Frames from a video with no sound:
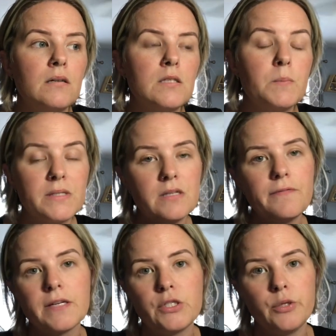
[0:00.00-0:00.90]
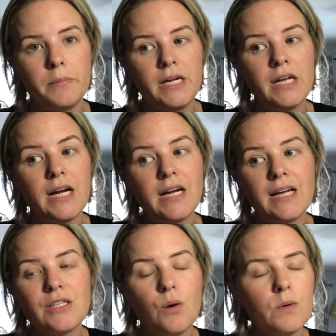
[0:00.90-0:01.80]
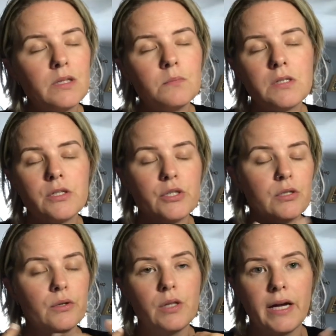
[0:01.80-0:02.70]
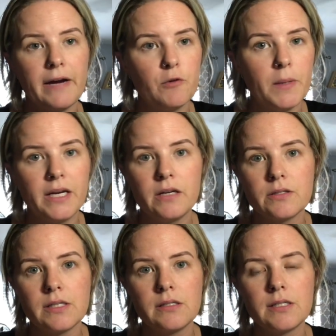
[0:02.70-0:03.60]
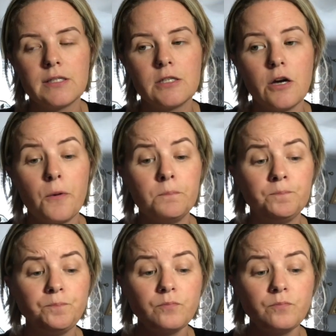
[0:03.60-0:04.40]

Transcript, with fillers: specific to me, and I, I don't want them to just look like everybody else's. And so